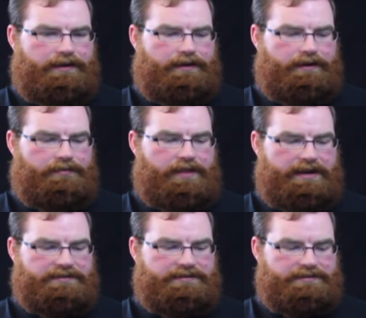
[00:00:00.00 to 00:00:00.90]

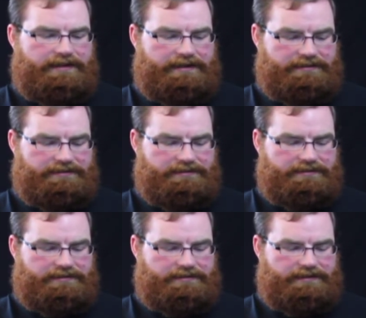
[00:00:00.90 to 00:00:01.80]
that is
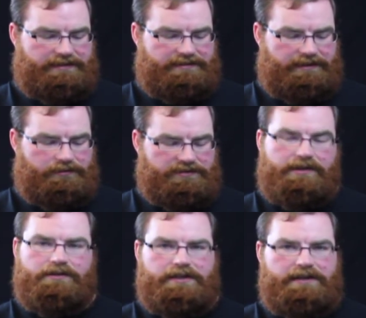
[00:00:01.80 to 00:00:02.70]
a little
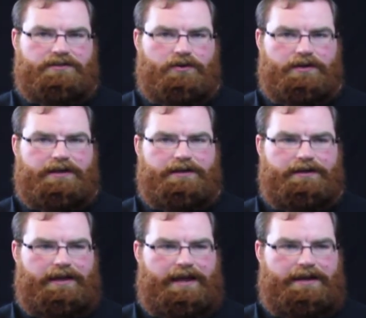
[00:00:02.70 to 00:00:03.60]
skill he took
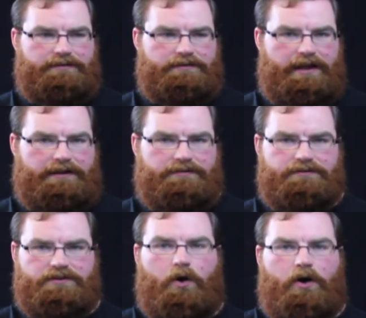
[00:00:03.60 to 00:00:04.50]

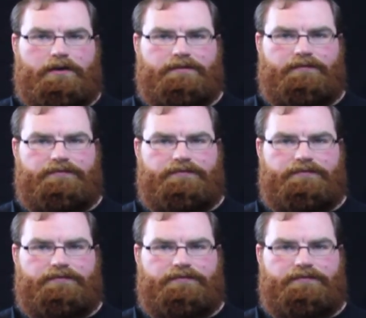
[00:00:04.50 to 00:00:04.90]
and taught